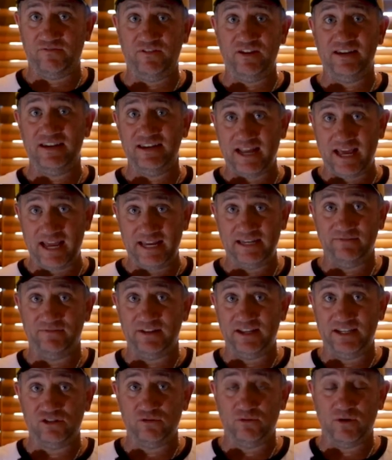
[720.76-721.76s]
fit
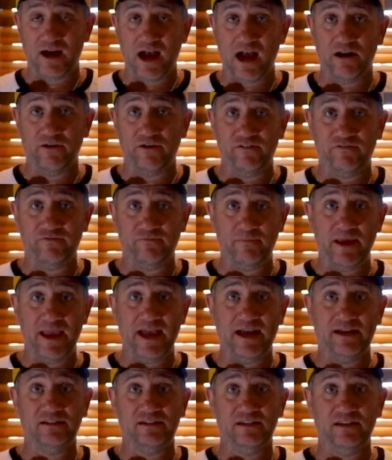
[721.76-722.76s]
natively to RF
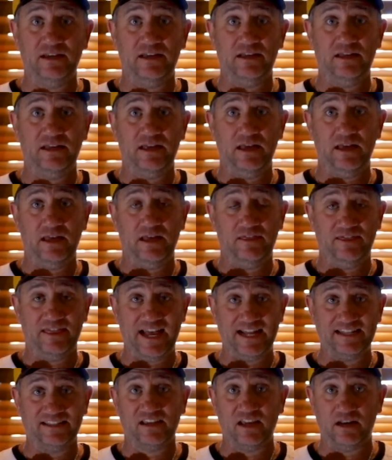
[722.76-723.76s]
mount,
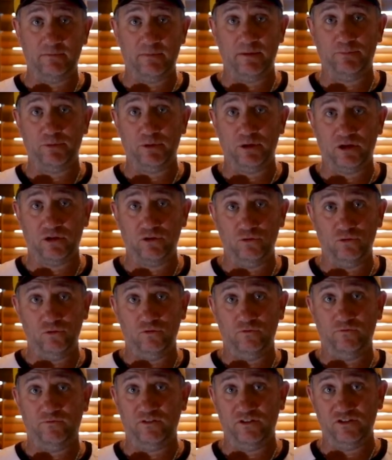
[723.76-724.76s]
that's going to be pretty
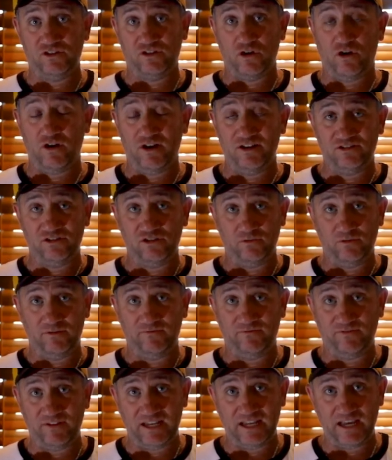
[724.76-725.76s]
cool for these guys
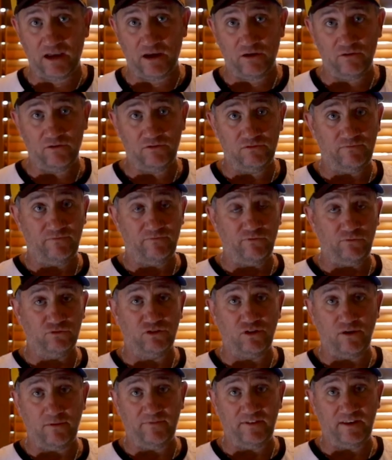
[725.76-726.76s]
doing video,
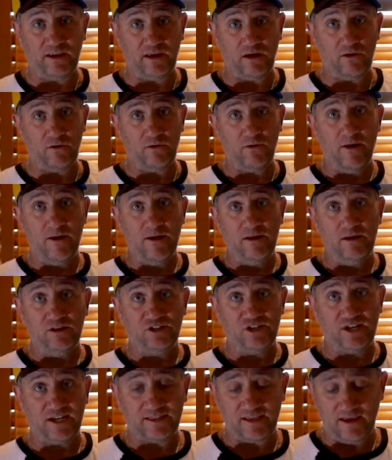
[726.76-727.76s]
full-time video.
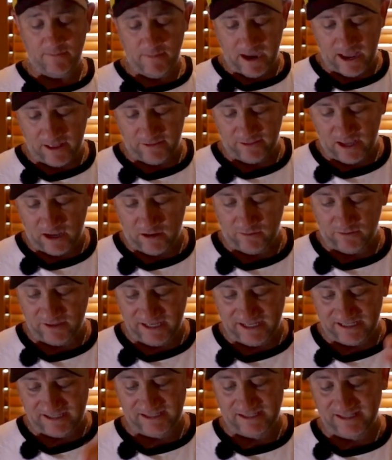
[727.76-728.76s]
Check them out.
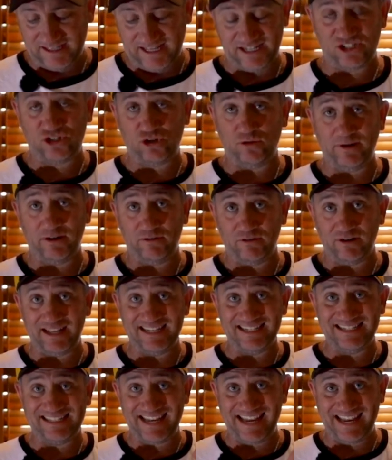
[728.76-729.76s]
That should be
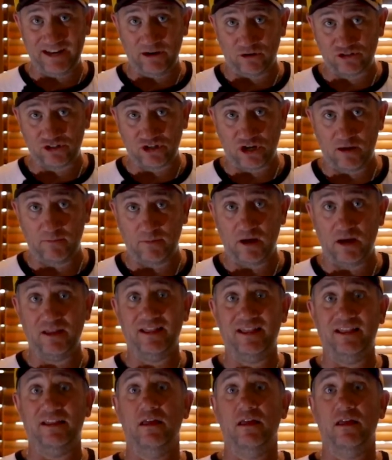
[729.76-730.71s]
released in October.